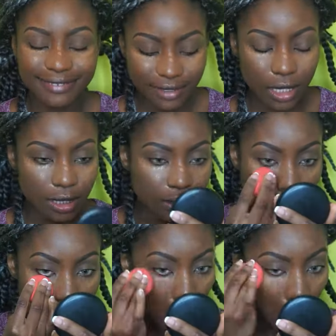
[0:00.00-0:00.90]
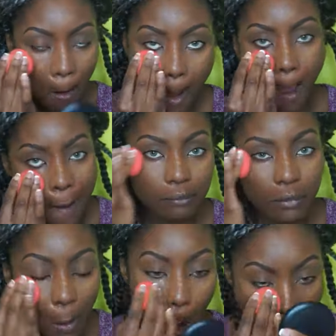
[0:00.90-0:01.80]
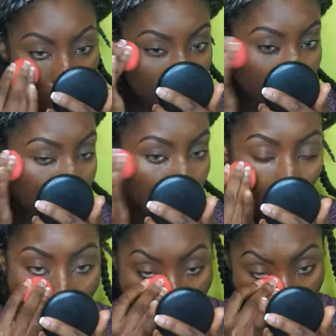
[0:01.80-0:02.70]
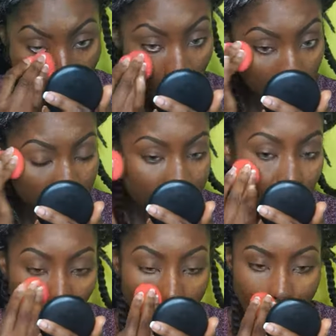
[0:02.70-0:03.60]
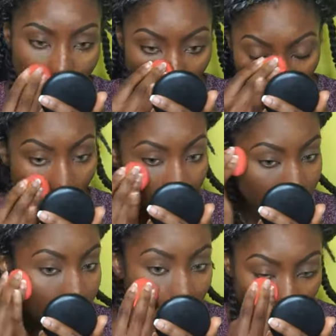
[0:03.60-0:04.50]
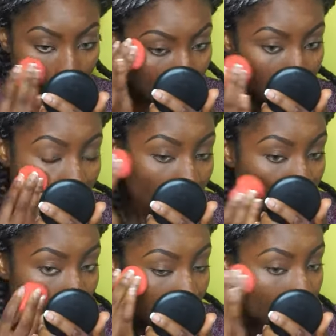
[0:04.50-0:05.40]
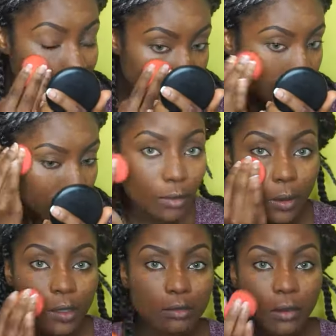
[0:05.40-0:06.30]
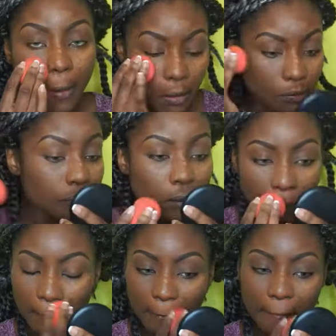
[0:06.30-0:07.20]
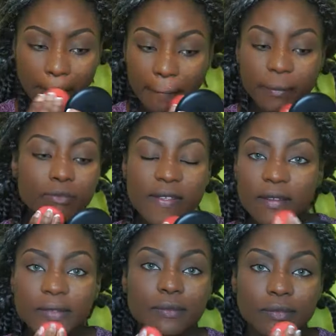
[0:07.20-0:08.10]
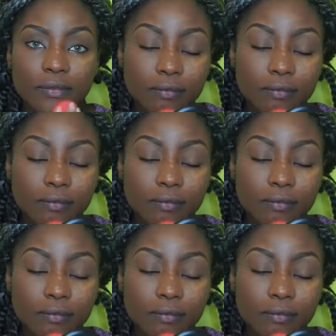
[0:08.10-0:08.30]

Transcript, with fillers: here I'm just highlighting um, so basically for highlight I use um, a concealer that's probably a shade or two